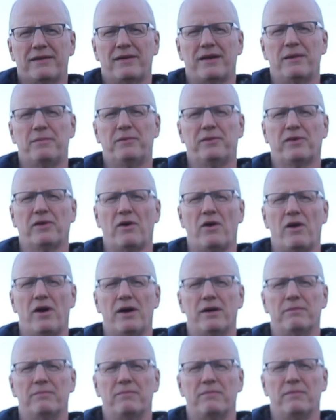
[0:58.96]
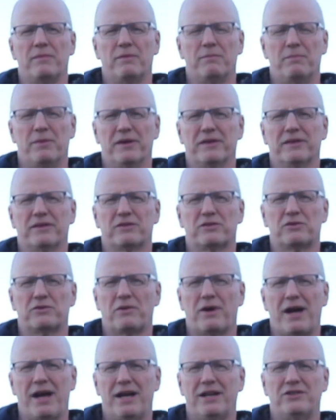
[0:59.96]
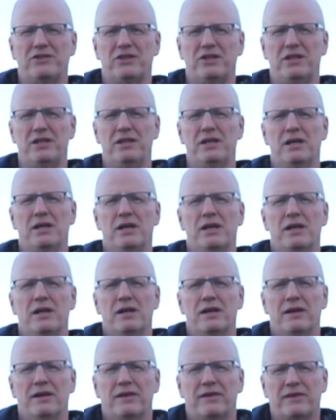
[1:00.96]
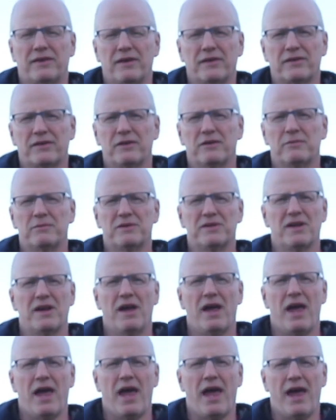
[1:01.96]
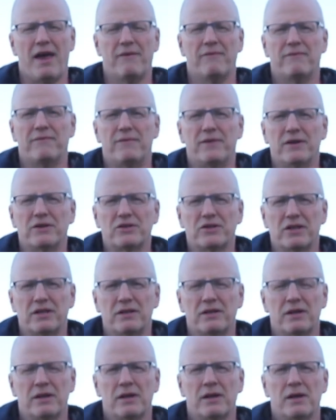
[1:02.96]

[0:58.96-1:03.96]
tips on business strategy, systems, and vision,